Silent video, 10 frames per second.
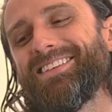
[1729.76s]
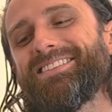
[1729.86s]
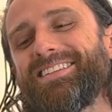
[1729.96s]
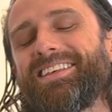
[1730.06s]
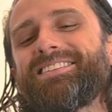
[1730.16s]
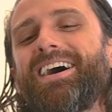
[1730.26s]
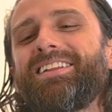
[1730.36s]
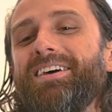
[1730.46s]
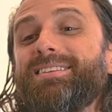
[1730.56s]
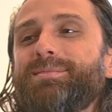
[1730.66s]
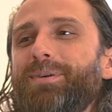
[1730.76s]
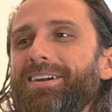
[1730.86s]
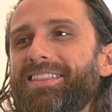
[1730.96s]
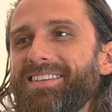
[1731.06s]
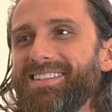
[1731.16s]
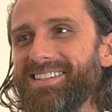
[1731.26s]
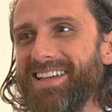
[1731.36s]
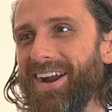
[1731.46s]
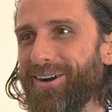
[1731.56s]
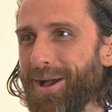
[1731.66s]
That's, that's kind of like sparked this
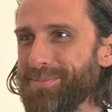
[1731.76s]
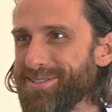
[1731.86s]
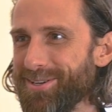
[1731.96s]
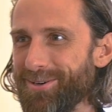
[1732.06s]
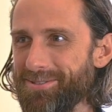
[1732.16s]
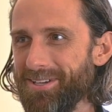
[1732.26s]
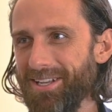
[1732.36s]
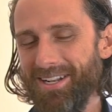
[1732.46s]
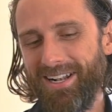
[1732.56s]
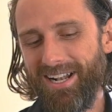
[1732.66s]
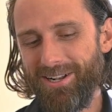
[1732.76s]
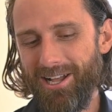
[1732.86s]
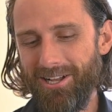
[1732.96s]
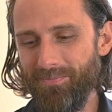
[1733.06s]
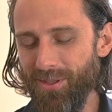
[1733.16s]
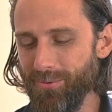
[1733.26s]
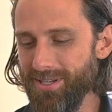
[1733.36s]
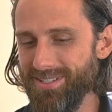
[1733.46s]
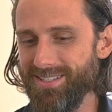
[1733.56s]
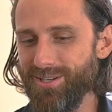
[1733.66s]
entire episode um,
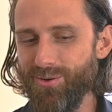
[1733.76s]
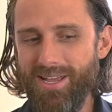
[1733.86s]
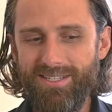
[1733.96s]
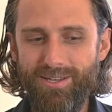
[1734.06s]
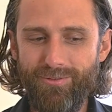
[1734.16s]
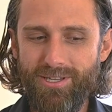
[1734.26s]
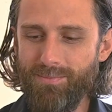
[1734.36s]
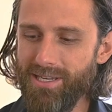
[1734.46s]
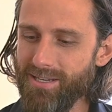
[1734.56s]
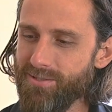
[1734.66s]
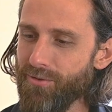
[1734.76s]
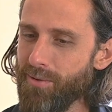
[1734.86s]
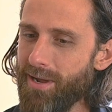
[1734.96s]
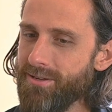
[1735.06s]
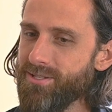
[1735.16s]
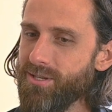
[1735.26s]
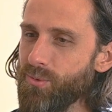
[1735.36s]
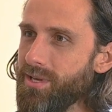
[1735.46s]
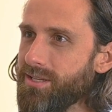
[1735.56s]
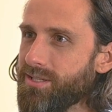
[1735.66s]
was creativity because for the past two
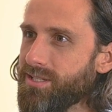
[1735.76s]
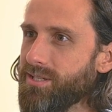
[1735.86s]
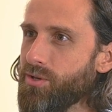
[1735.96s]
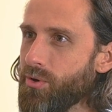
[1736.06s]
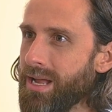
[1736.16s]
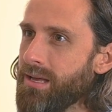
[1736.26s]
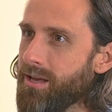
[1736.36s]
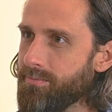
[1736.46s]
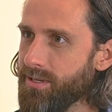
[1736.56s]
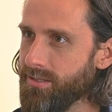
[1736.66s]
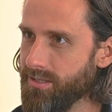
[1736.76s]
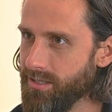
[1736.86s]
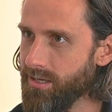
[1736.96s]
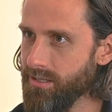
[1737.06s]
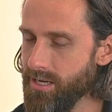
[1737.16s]
weeks, you and I have been sitting